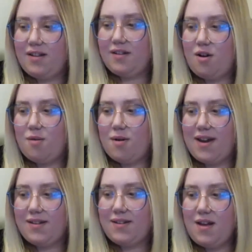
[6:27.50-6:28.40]
as
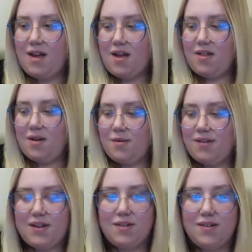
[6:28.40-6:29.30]
always. They were
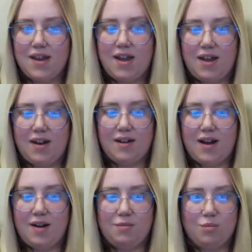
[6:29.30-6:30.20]
still singing
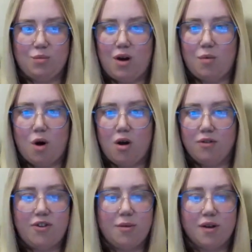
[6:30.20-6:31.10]
at
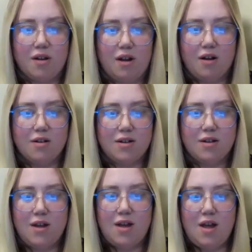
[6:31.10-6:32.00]
1, 2 o'clock.
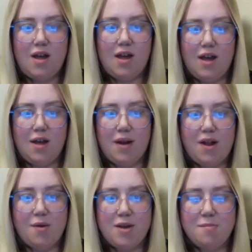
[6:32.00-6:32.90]
I
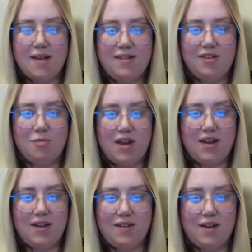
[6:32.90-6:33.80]
know you messaged
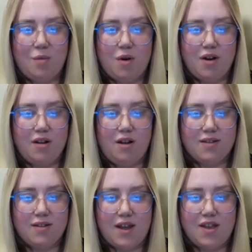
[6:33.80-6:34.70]
me at 1 o'clock
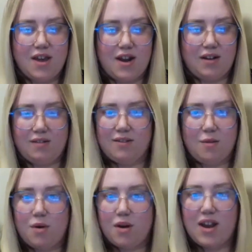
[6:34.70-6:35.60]
saying
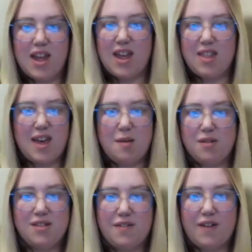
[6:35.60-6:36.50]
someone can hear them
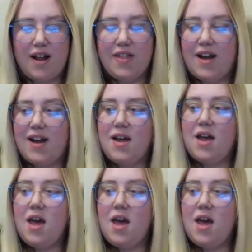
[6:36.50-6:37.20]
and stuff like that.